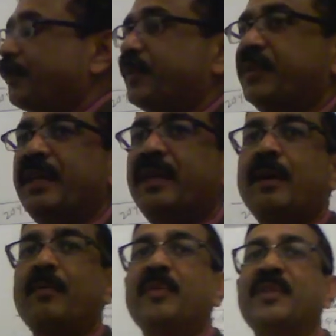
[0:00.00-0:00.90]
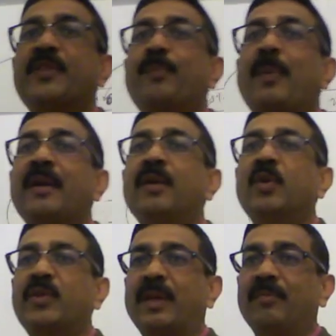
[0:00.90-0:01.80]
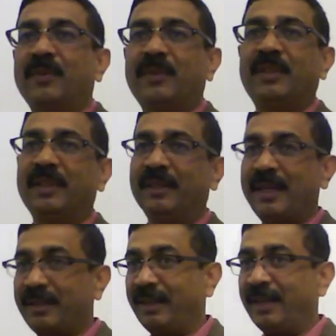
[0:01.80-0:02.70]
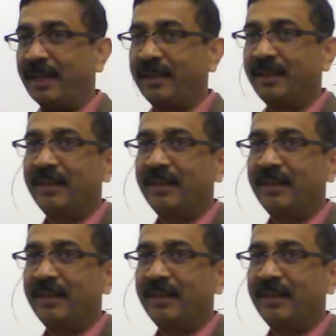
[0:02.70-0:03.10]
of stratum spinosum in that layer.